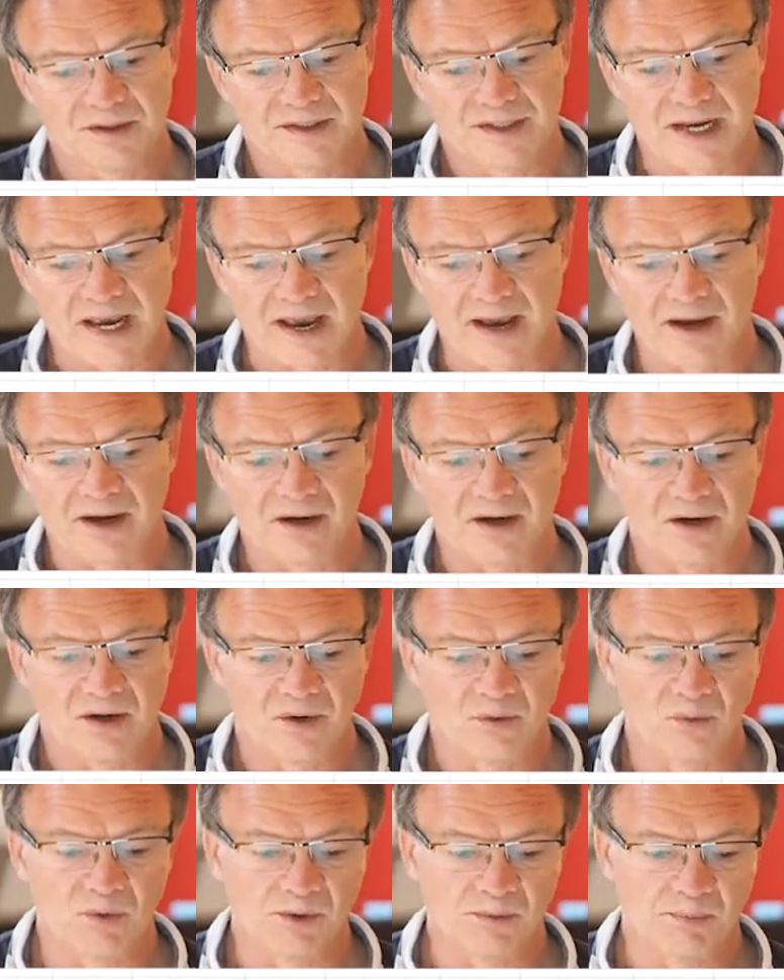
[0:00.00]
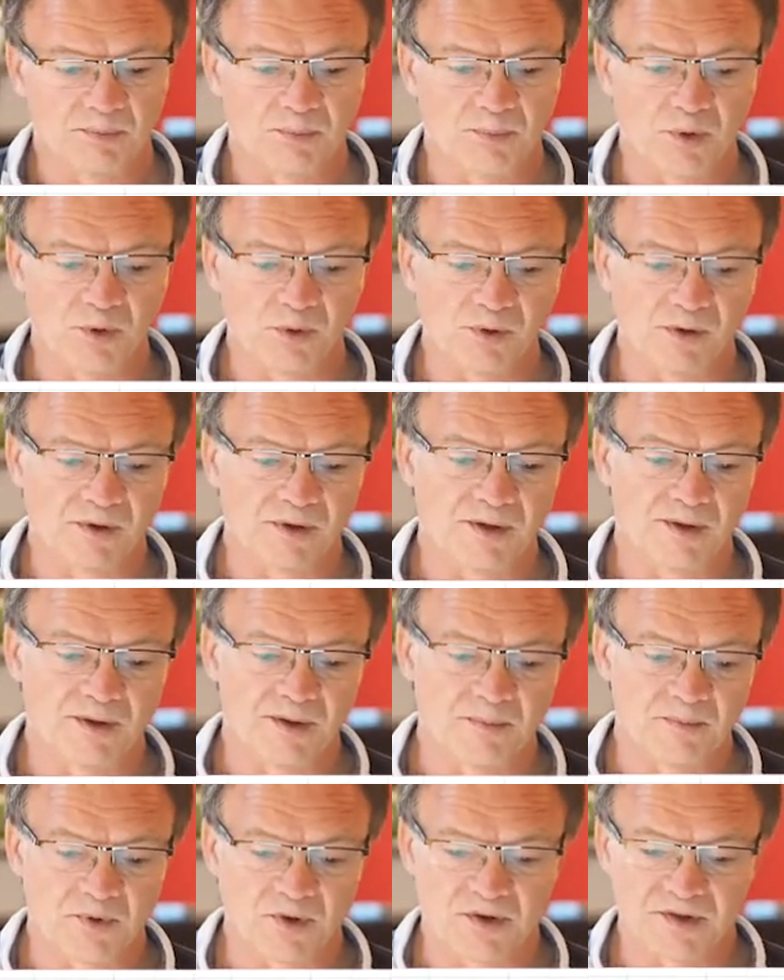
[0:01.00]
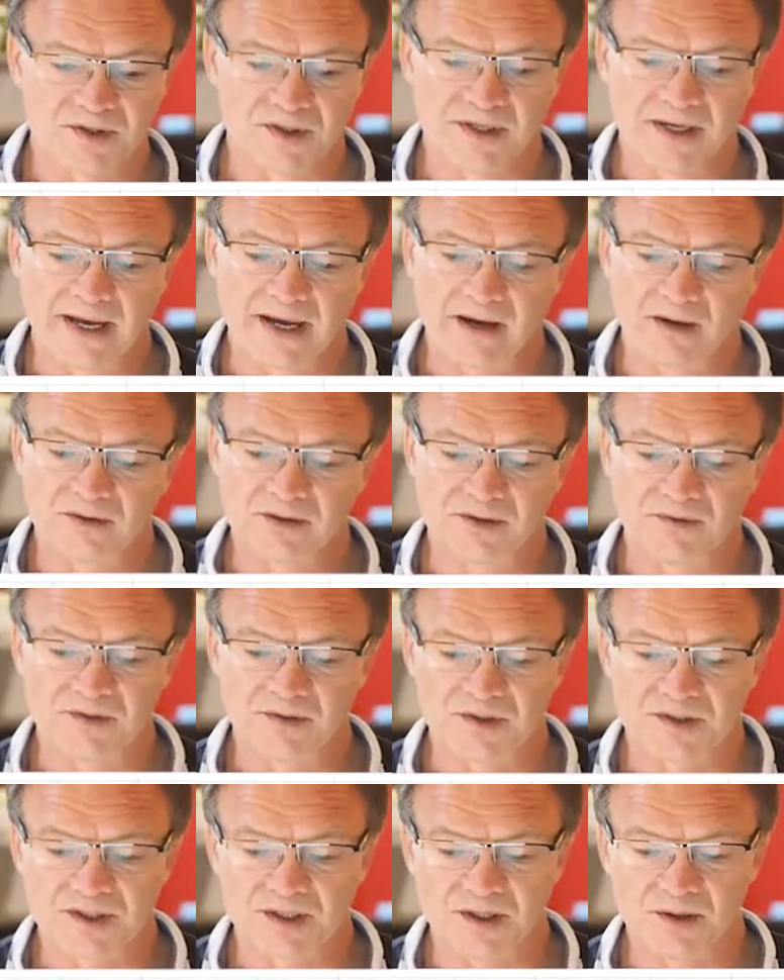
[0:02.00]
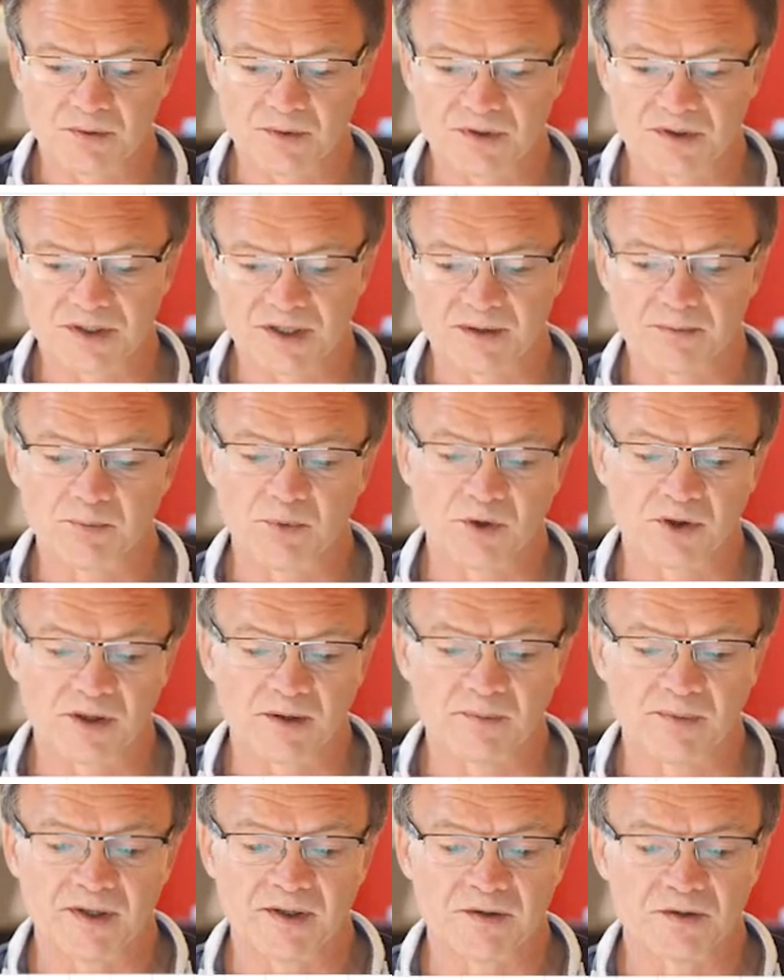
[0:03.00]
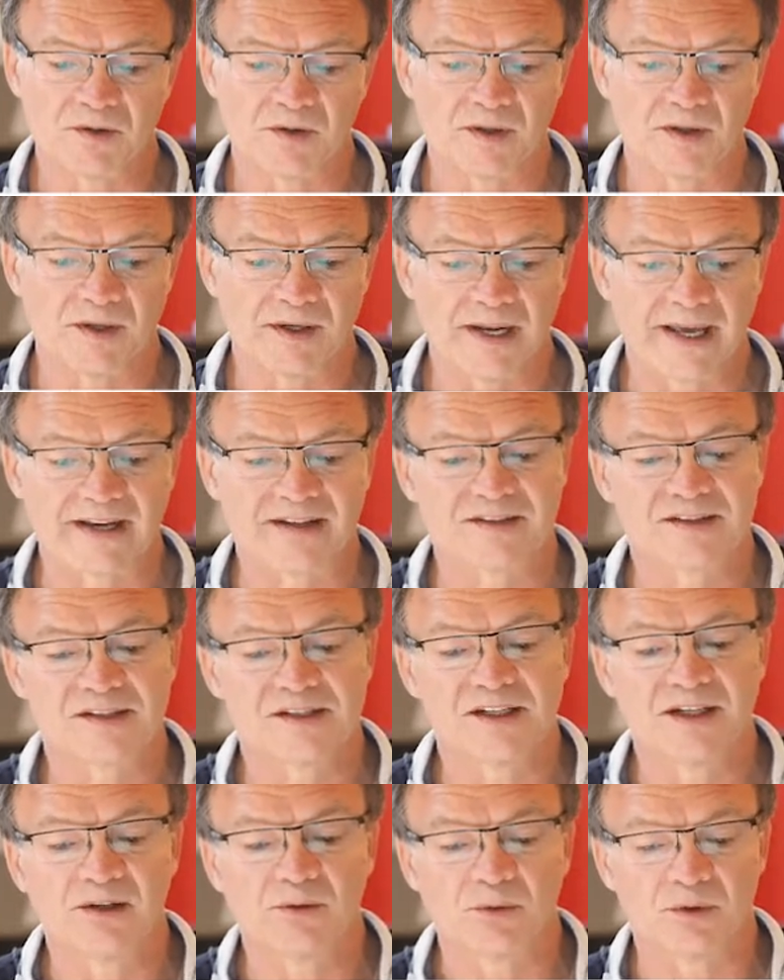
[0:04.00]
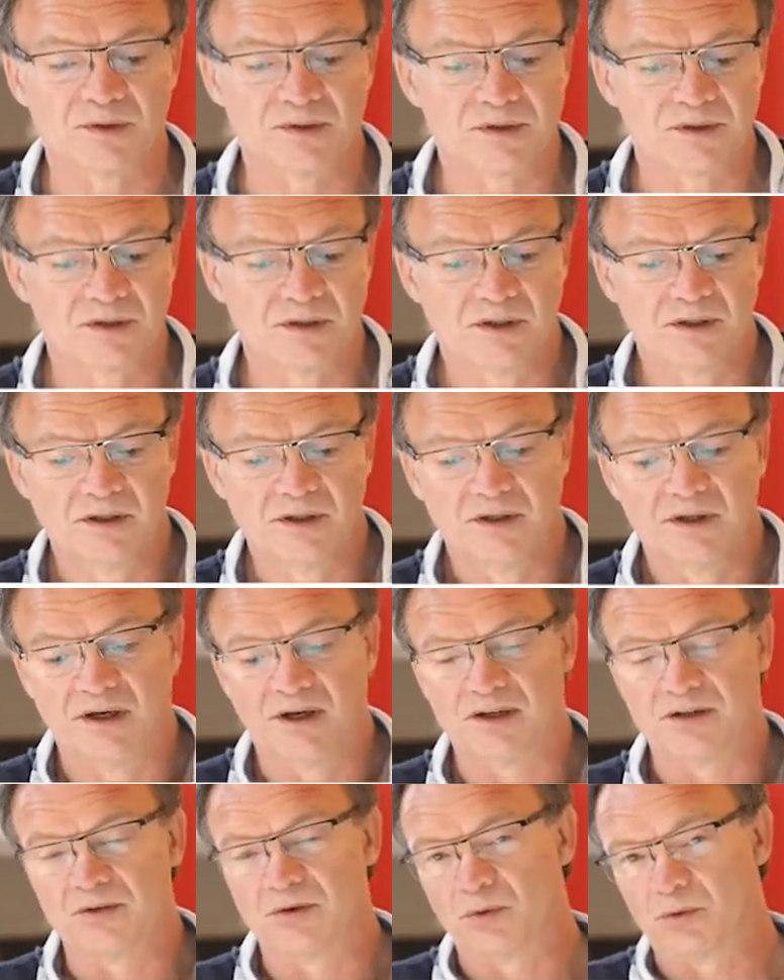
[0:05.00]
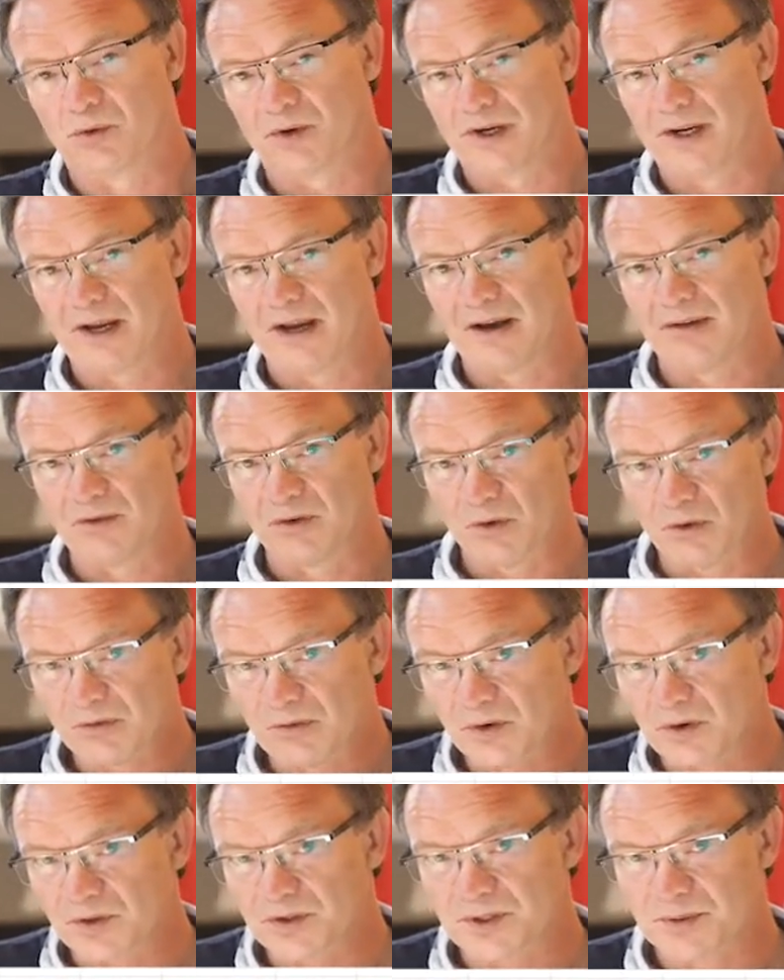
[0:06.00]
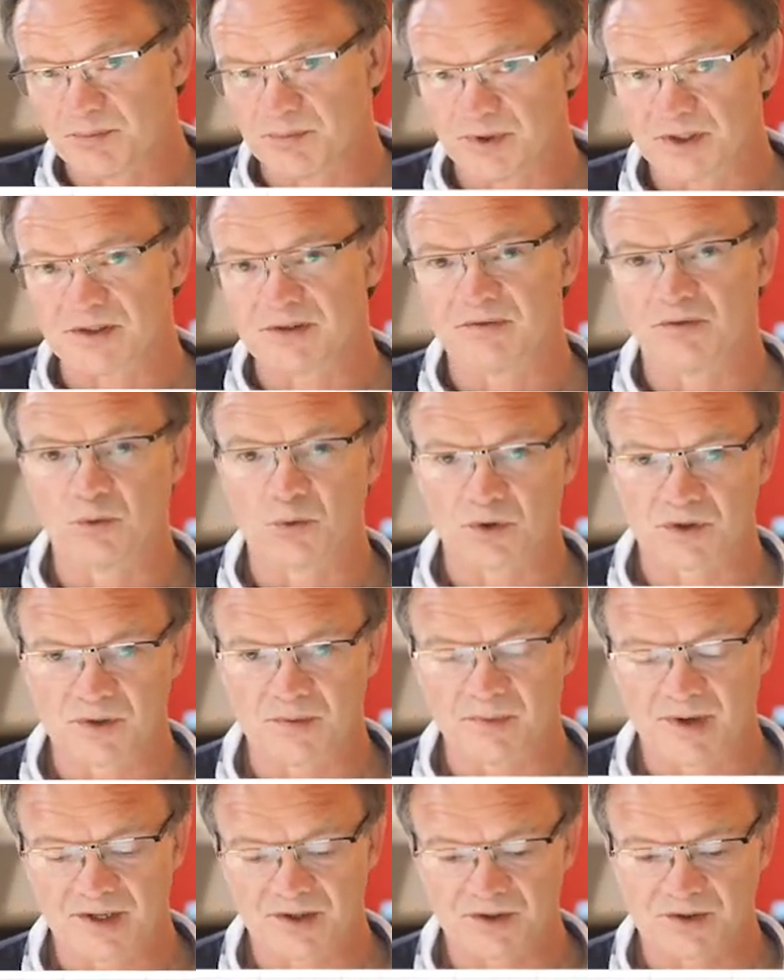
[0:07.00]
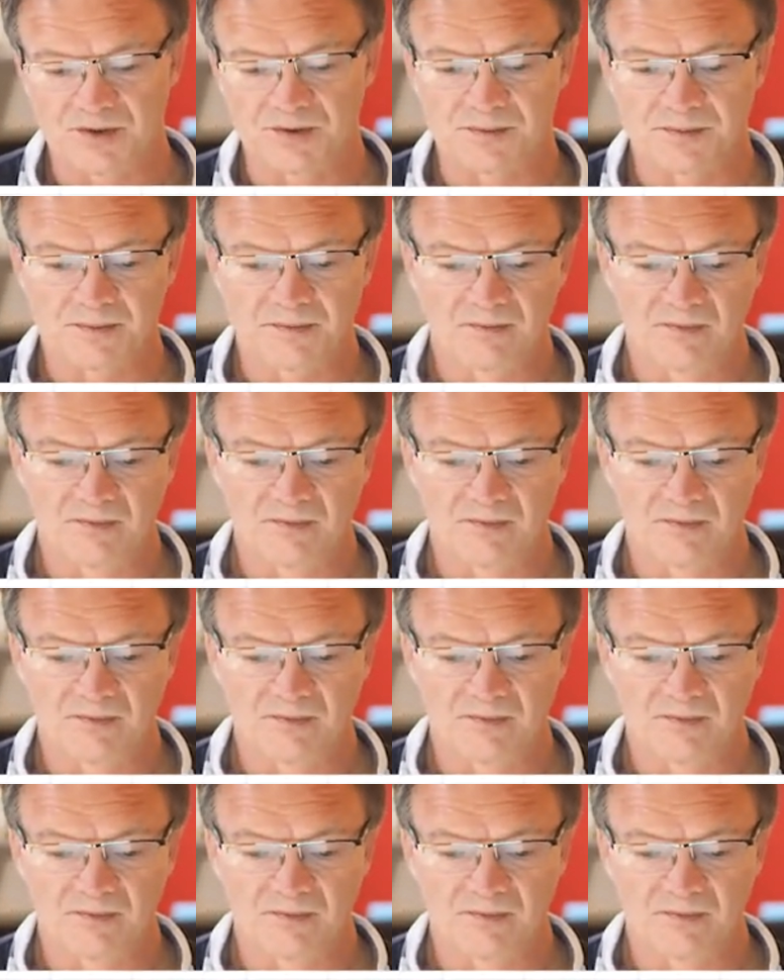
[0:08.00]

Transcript: tag will pull the person out of the sequence and put them into the next sequence. And you already have your first bit of automation.